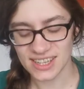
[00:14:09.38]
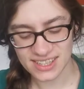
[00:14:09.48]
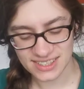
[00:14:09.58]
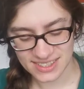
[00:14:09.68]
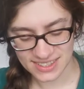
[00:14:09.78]

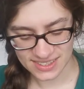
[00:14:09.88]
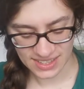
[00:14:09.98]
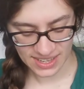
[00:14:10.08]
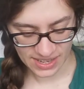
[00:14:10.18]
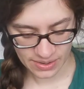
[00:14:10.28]
charts,
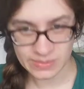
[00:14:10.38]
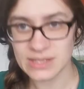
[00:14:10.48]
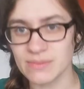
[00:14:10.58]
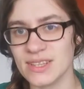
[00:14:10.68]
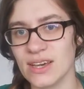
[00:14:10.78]

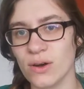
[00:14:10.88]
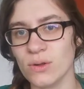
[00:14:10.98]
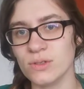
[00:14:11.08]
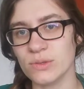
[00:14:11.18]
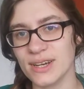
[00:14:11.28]
some of the
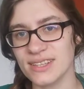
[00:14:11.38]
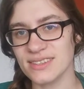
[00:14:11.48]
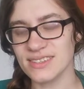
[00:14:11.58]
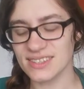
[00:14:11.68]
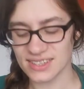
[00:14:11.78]
older
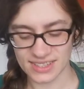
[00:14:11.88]
ones,